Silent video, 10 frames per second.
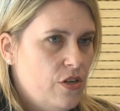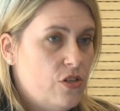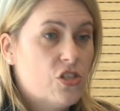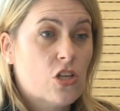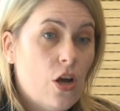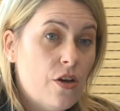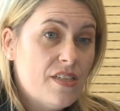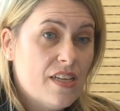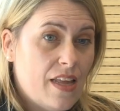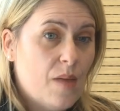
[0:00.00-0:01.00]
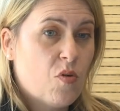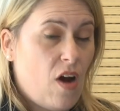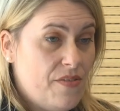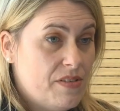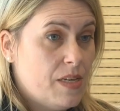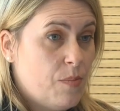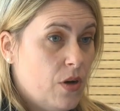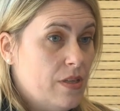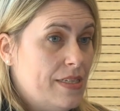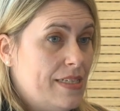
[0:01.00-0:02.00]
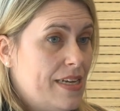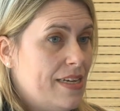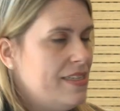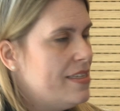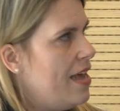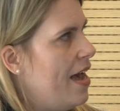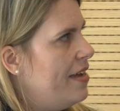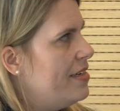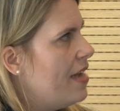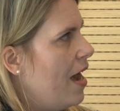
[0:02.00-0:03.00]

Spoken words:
disclose in their privacy policies that